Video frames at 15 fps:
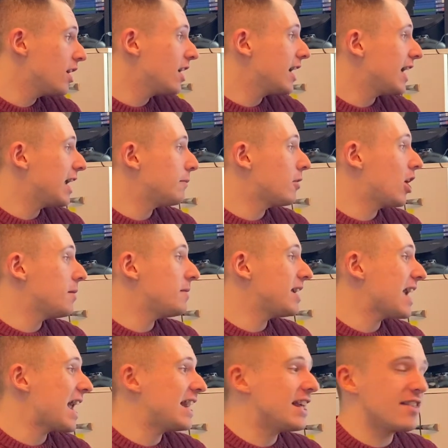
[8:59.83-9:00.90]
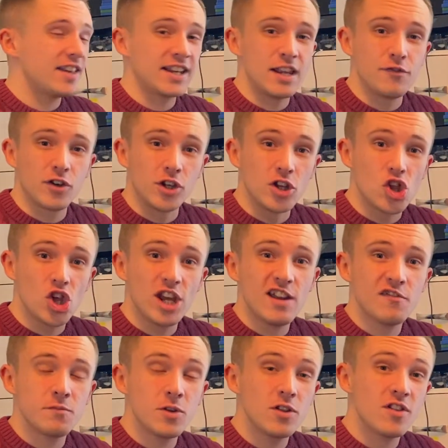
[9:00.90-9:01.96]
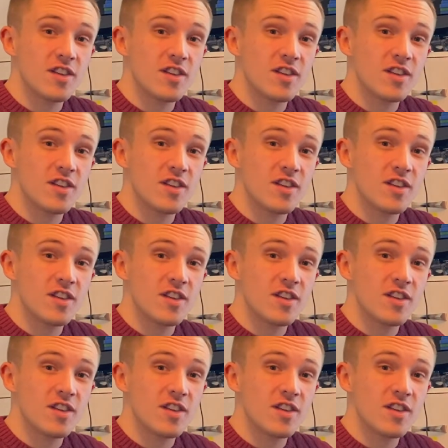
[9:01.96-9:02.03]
It might be any significant achievements